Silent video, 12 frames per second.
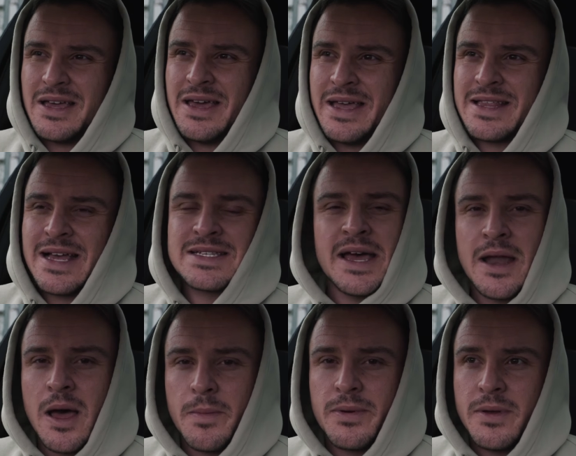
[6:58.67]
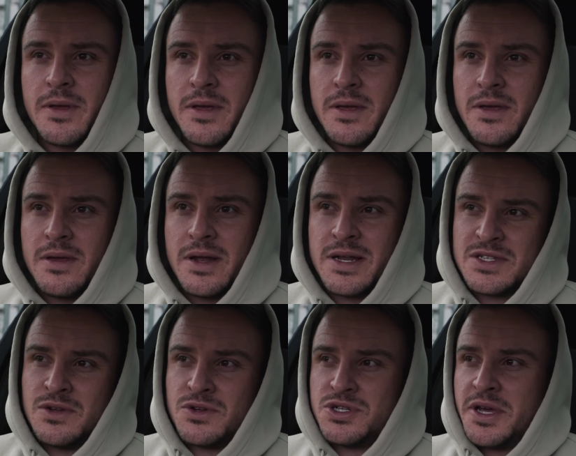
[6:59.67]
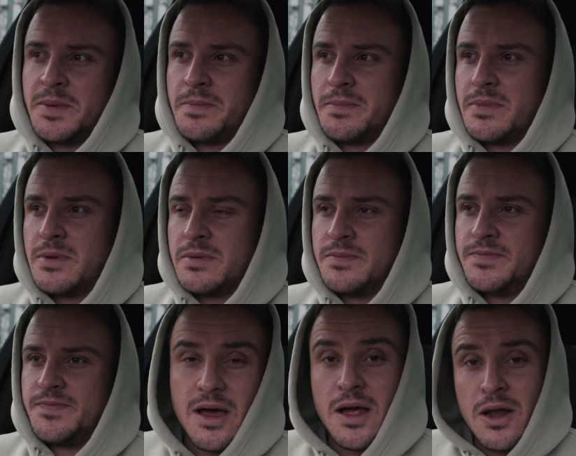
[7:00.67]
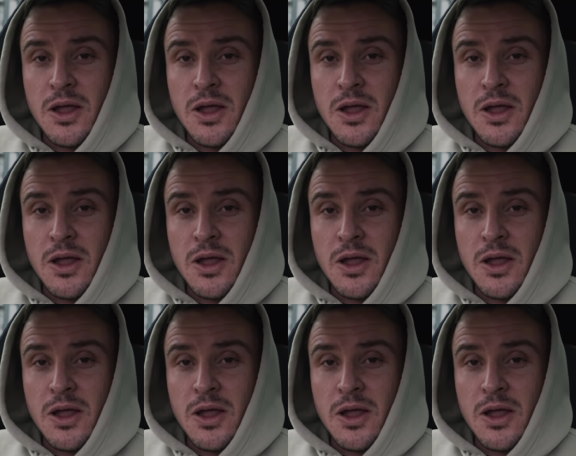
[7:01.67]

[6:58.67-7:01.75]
It does add up, and it's not cheap. A